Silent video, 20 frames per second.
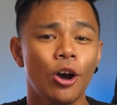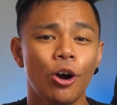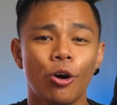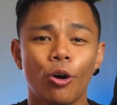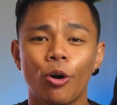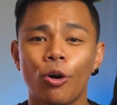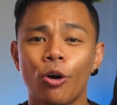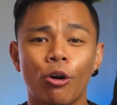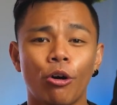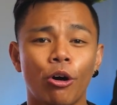
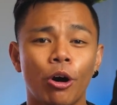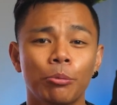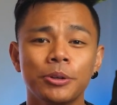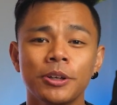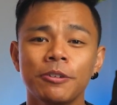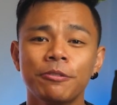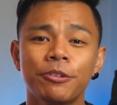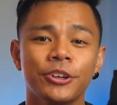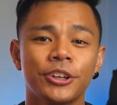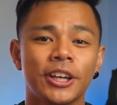or
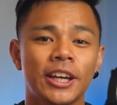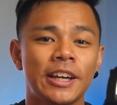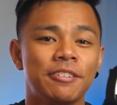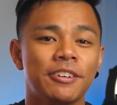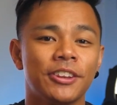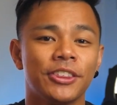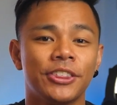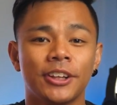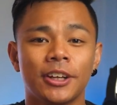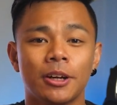opting for an
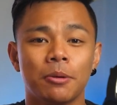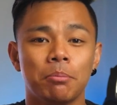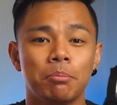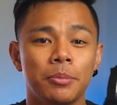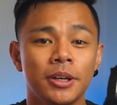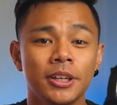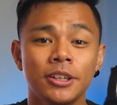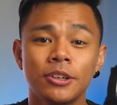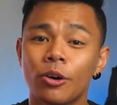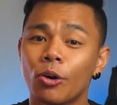even thinner
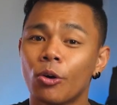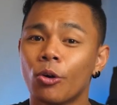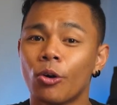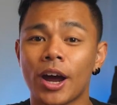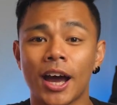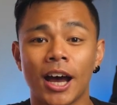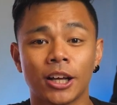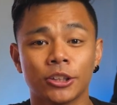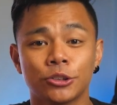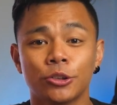mid or
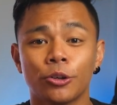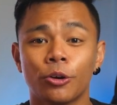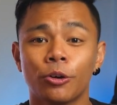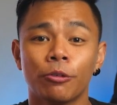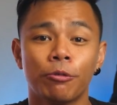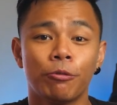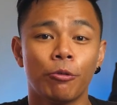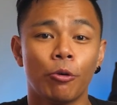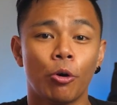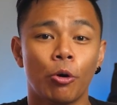outsole
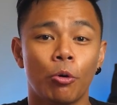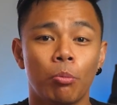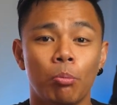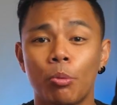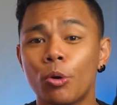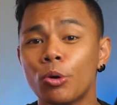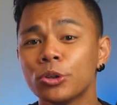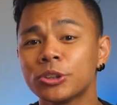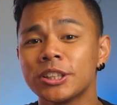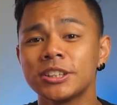for
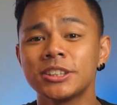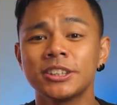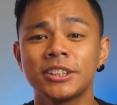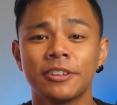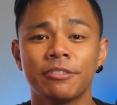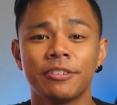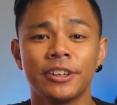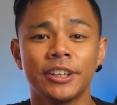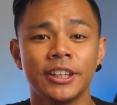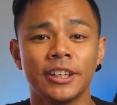more
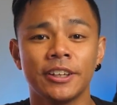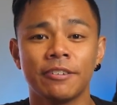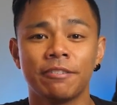sensitivity,